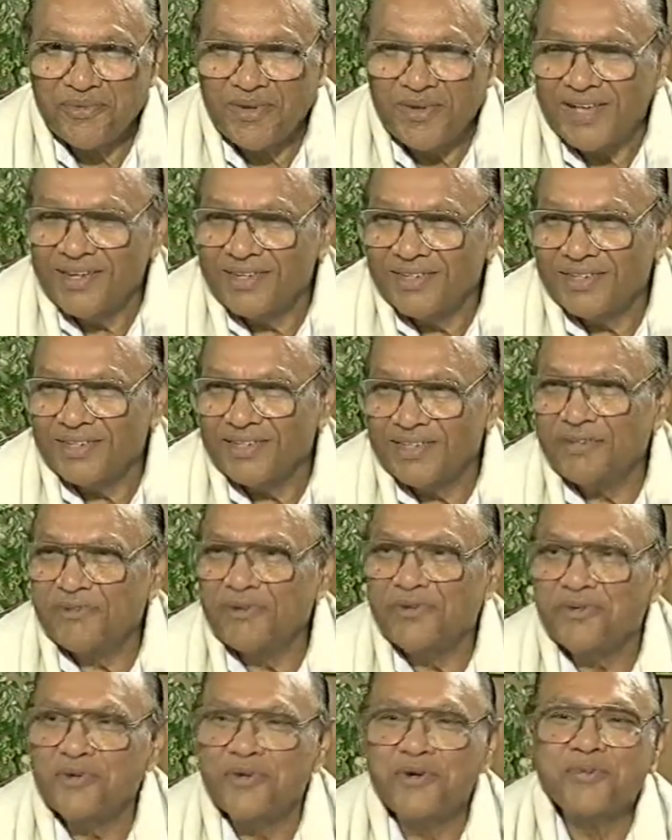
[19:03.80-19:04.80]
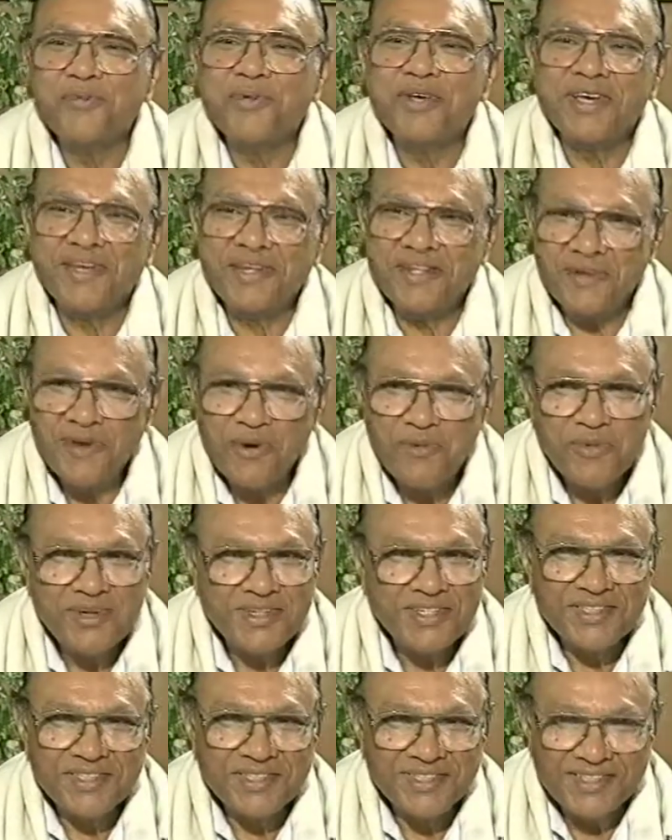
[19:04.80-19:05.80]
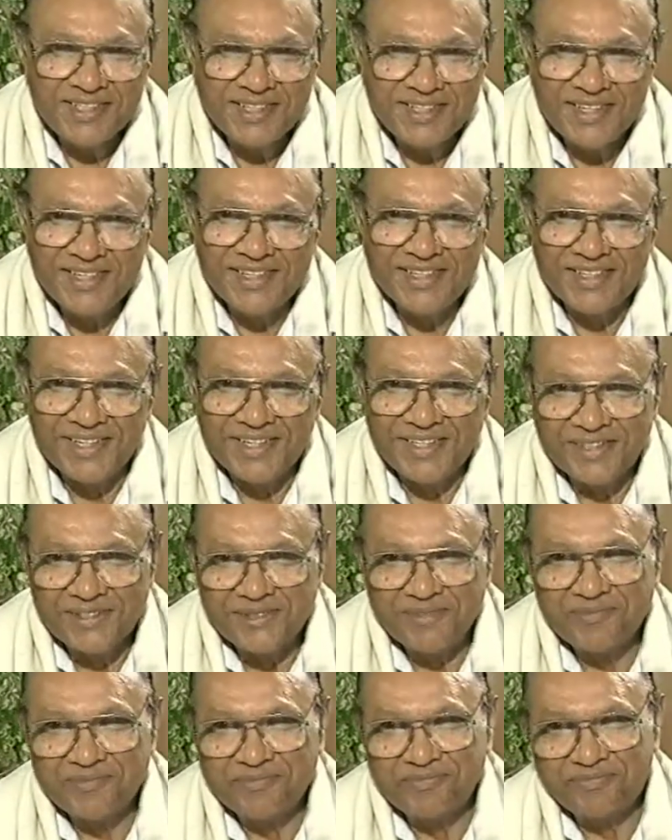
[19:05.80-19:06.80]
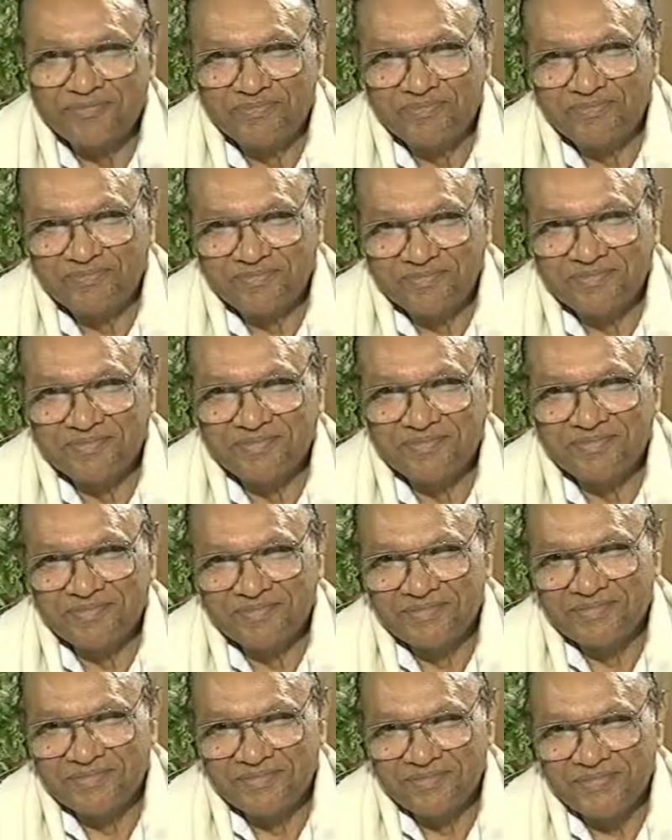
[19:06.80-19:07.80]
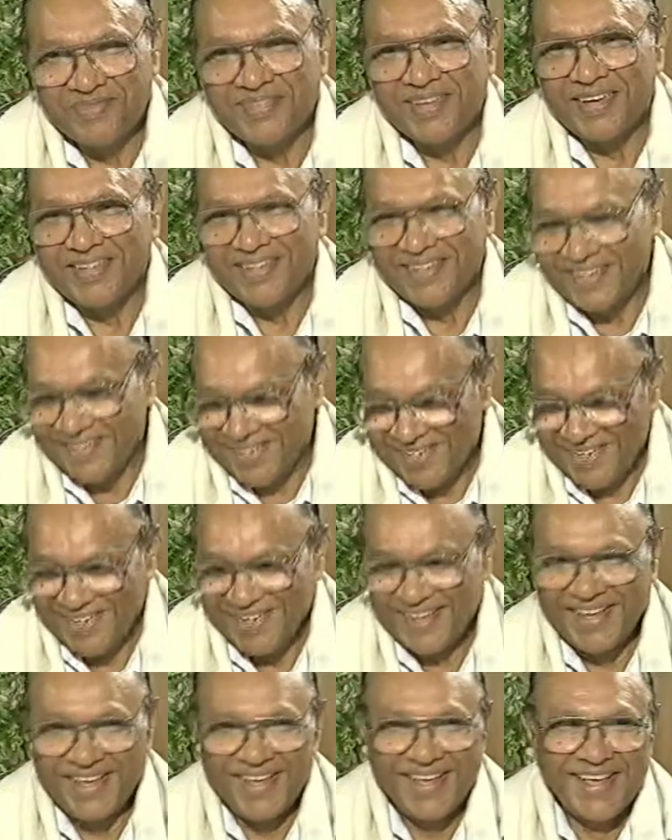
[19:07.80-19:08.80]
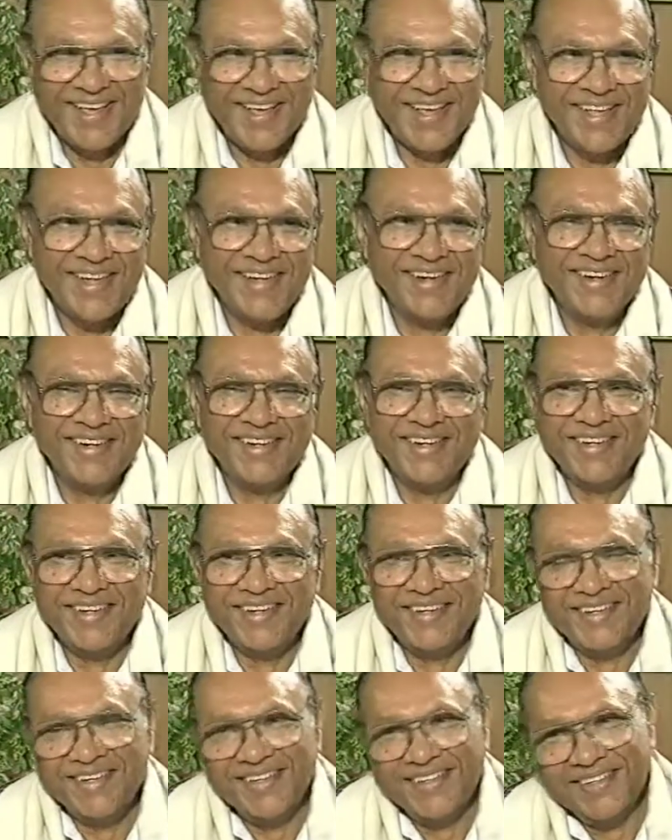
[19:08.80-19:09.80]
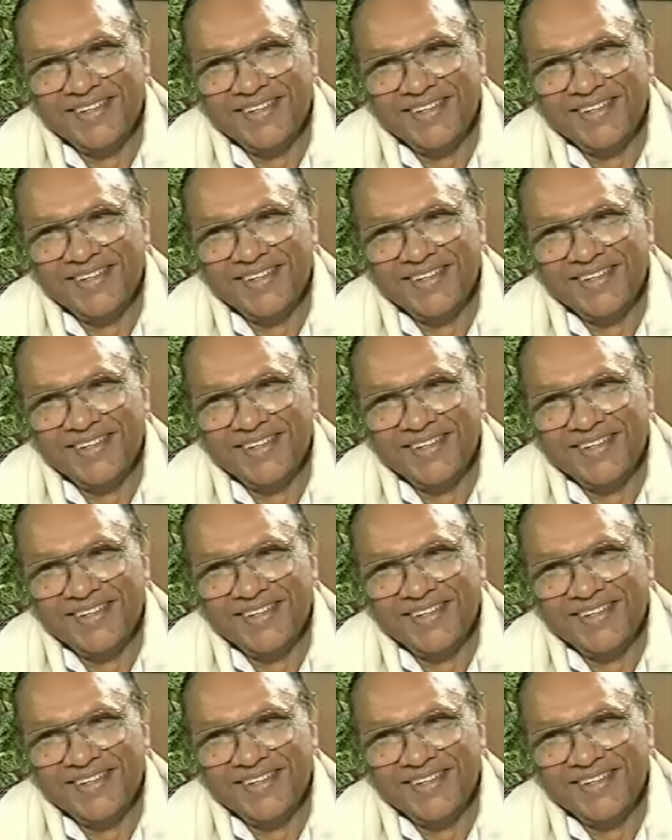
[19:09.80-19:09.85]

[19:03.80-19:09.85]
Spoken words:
Well, I don't want to make any comments, as I said earlier. Thank you, Minister. I won't push you further. I think you've made it clear. Okay,